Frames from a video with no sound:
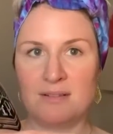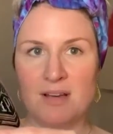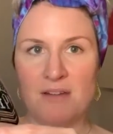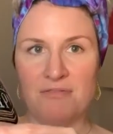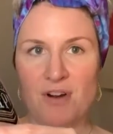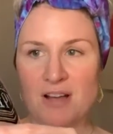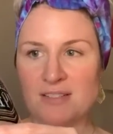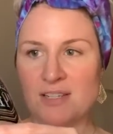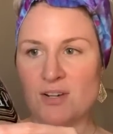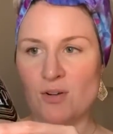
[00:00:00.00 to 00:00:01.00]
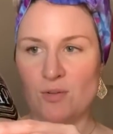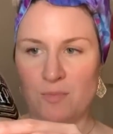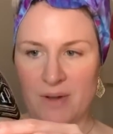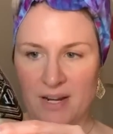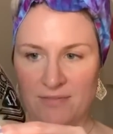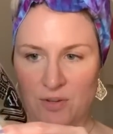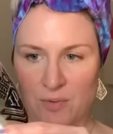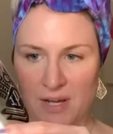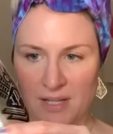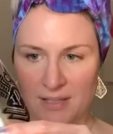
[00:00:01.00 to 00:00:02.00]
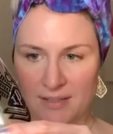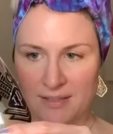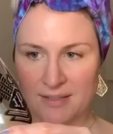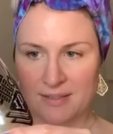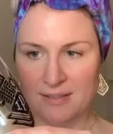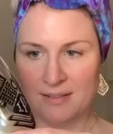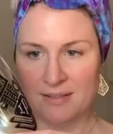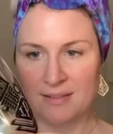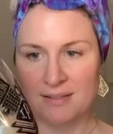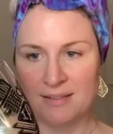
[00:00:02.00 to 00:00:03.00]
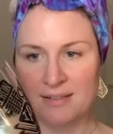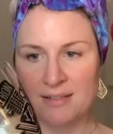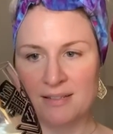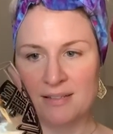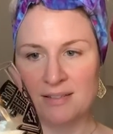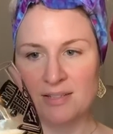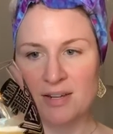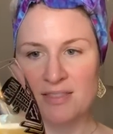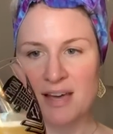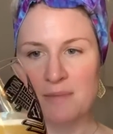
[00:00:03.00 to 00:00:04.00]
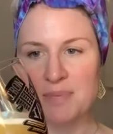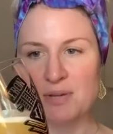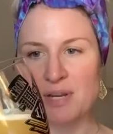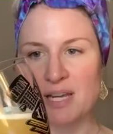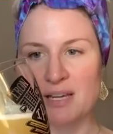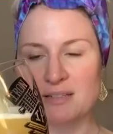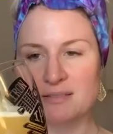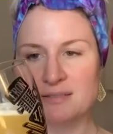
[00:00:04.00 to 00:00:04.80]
A frosty cold one, if you will. Look at that beauty.